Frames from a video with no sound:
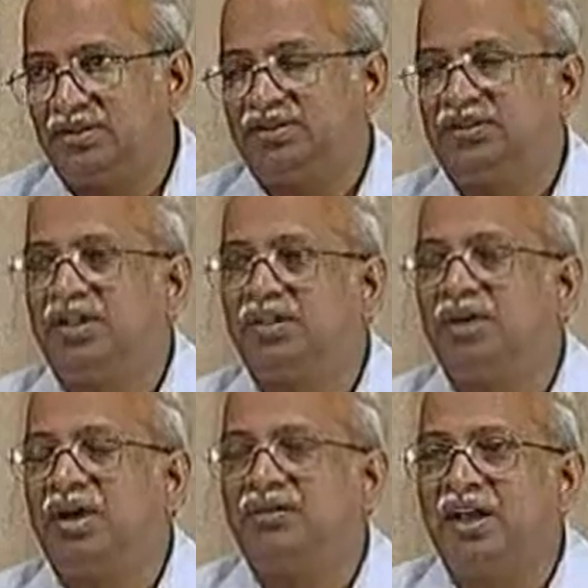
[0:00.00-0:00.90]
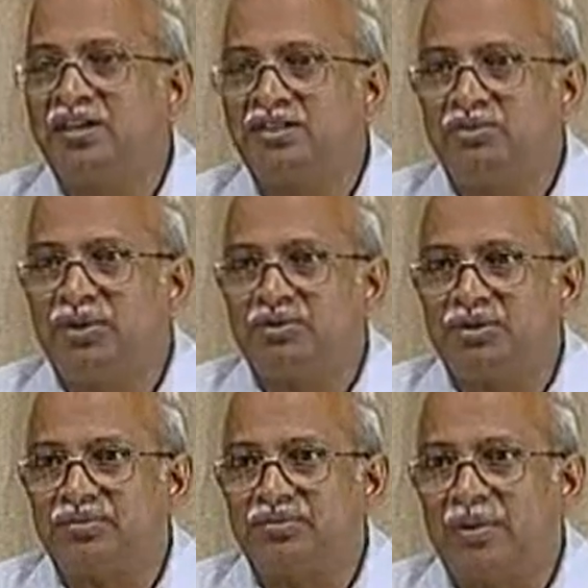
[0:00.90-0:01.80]
Then you have large amount
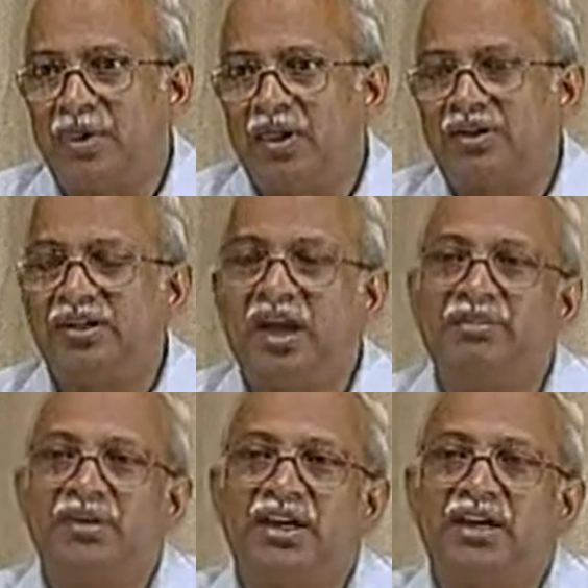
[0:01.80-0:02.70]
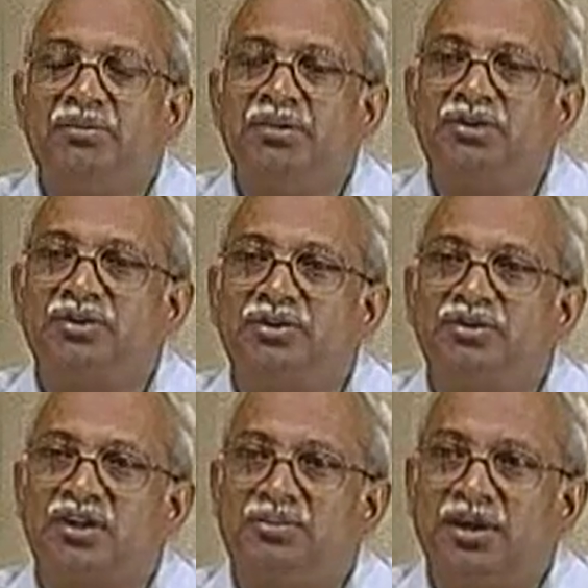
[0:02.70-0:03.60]
of dynamic loads
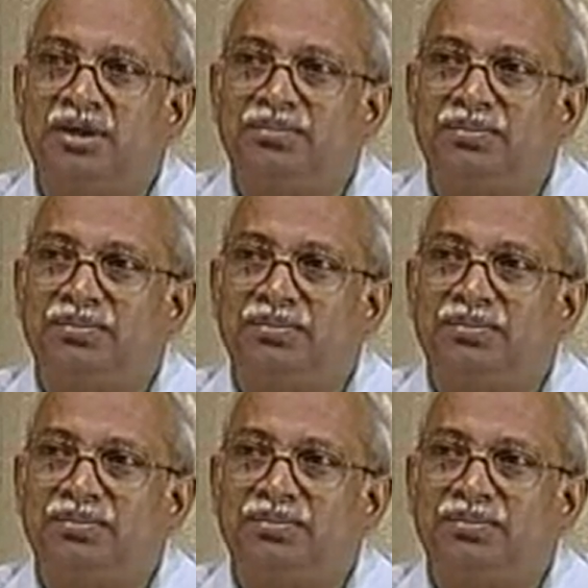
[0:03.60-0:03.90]
coming up,